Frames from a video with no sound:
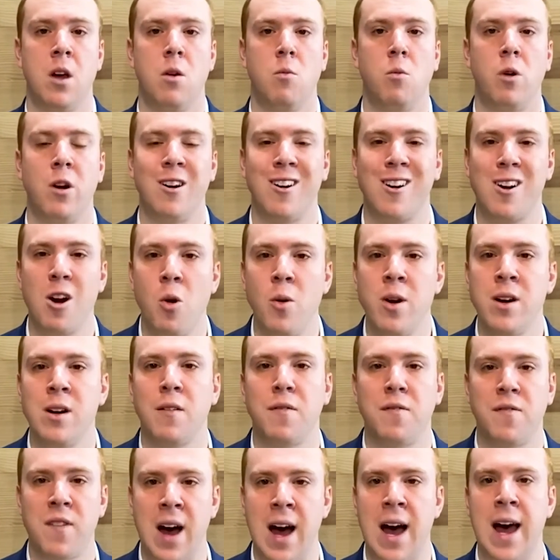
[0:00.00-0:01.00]
what you're going to
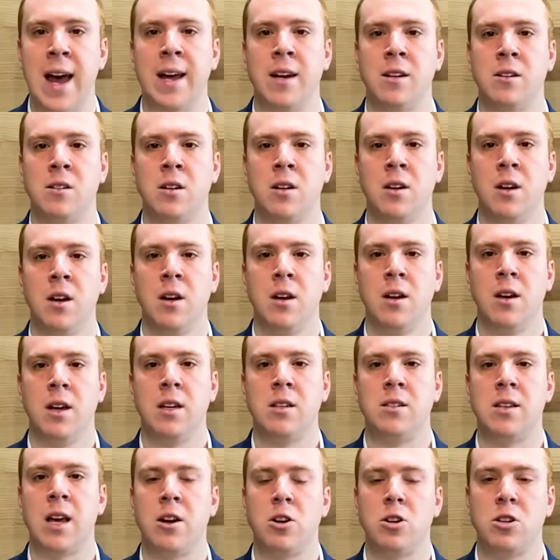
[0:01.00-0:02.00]
find
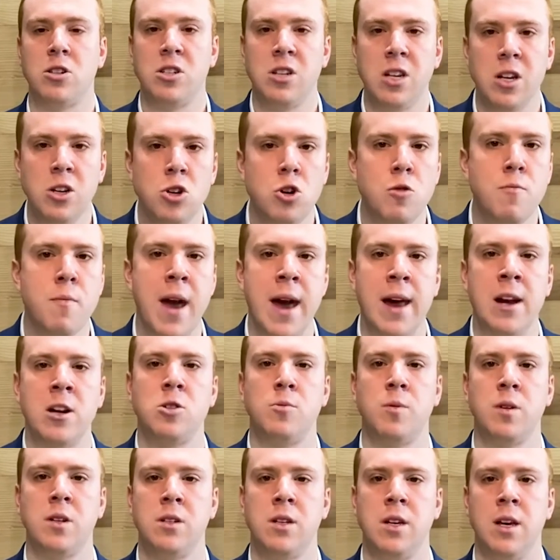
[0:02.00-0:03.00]
is that your senior
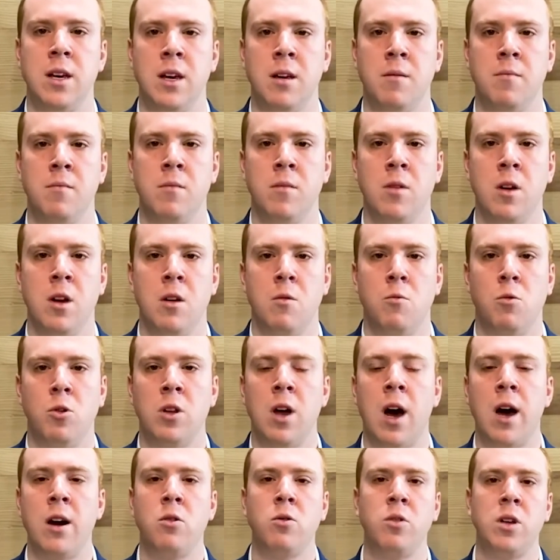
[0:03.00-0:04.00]
management team will
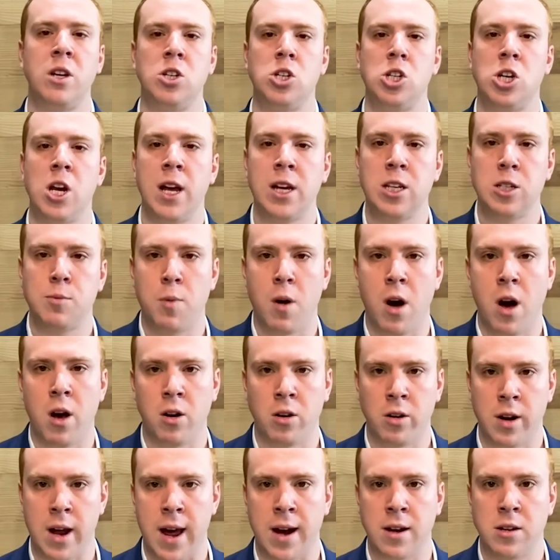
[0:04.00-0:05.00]
not only chase
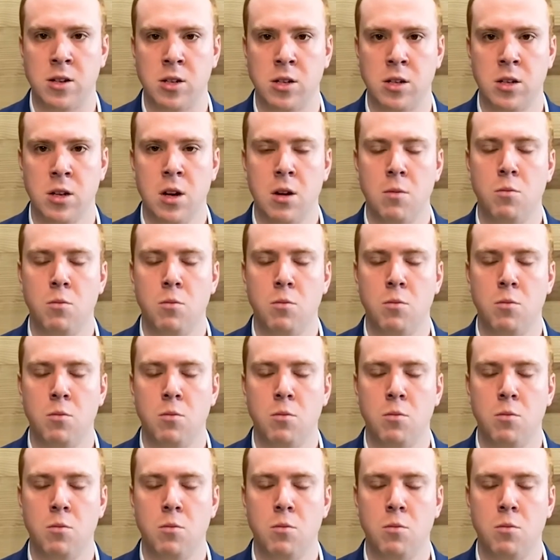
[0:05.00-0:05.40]
bottlenecks,